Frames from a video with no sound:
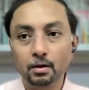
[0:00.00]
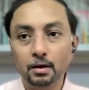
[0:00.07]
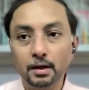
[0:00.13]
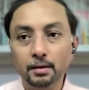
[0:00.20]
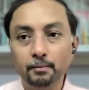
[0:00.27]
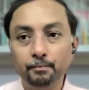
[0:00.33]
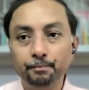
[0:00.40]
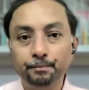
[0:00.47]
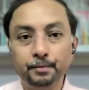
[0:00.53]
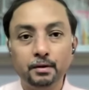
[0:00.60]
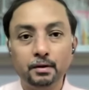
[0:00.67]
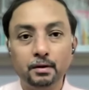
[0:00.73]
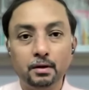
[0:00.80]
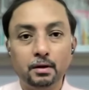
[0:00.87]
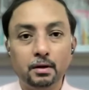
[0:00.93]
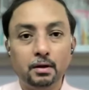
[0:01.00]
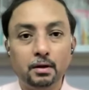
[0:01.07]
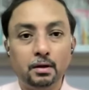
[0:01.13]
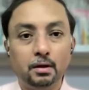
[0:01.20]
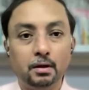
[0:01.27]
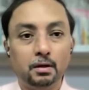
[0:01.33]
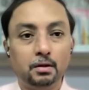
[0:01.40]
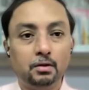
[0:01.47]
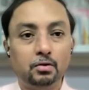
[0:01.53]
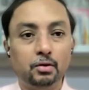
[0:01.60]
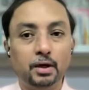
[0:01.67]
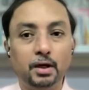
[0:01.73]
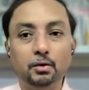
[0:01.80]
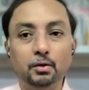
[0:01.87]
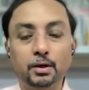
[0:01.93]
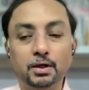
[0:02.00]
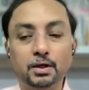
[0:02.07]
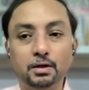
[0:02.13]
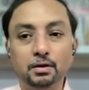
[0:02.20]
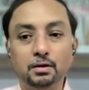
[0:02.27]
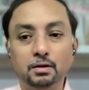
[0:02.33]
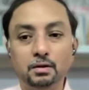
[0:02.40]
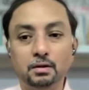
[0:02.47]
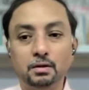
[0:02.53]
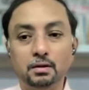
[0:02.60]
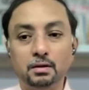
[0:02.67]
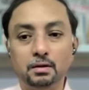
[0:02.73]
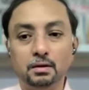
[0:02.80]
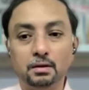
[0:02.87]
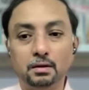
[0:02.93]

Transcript: All right. So any questions?